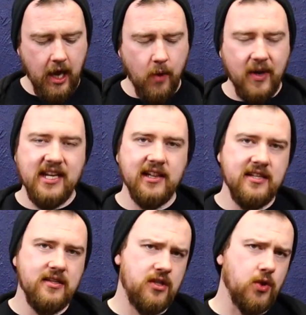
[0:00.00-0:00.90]
And when you
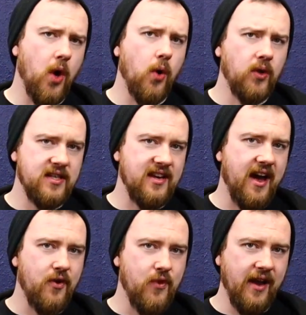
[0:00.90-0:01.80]
listen to old
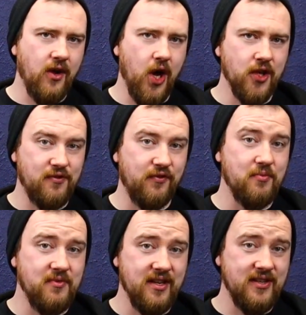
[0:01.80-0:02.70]
guitar records
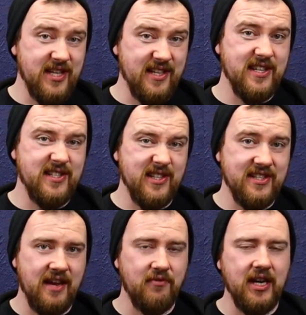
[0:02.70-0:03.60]
from the 60s and the
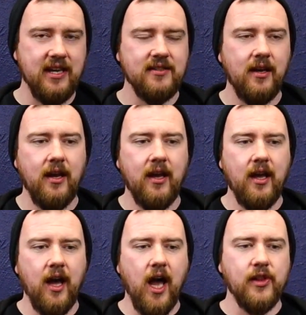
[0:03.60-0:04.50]
70s,
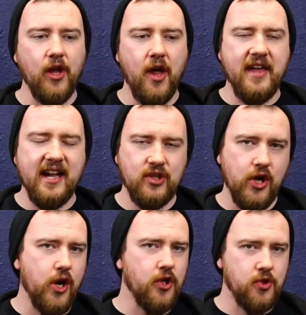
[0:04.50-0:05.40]
a lot of their
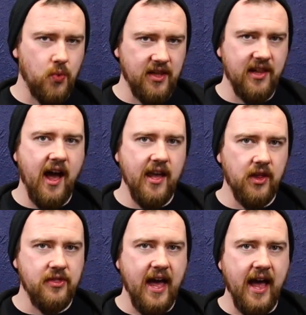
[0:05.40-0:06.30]
tones were
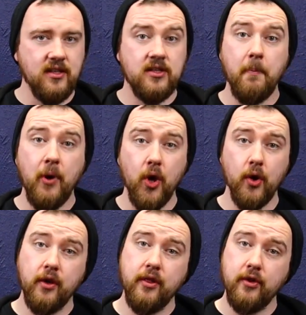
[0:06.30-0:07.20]
like that to
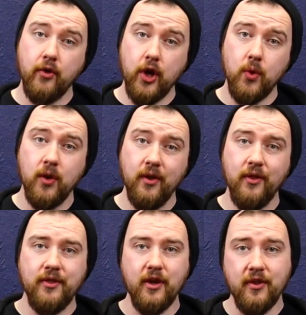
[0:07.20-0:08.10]
poke through
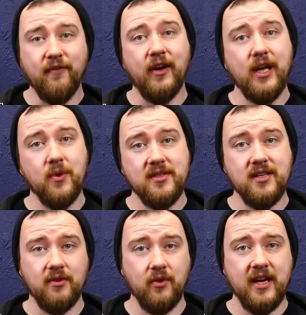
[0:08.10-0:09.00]
the other
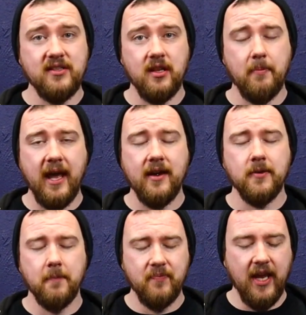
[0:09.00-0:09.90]
frequencies of the rest of the
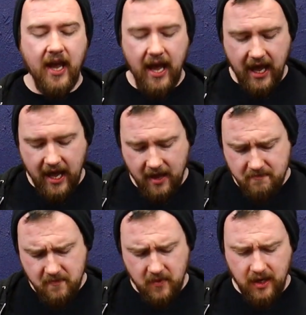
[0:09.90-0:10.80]
band.
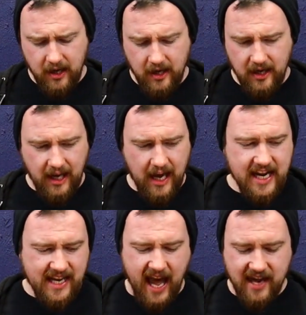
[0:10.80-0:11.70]
And
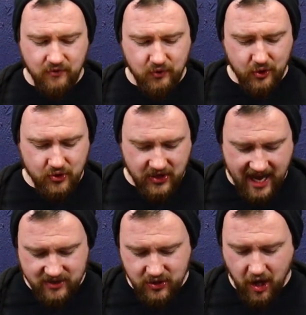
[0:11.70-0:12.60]
it kind of does
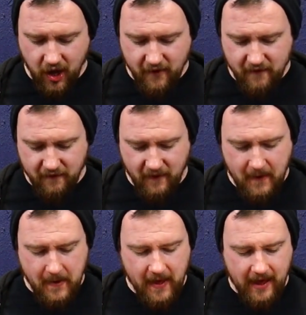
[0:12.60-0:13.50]
that sort of
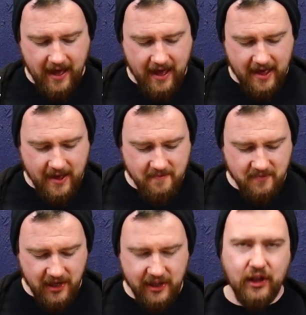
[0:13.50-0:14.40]

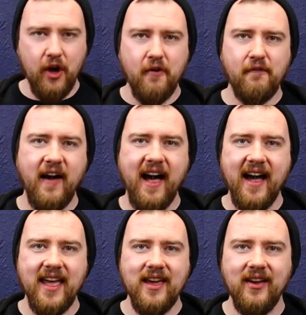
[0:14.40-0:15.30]

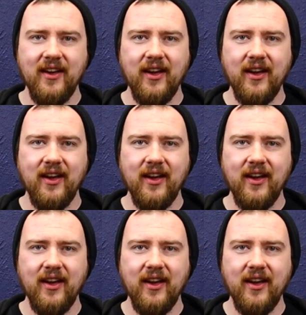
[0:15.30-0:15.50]
lo-fi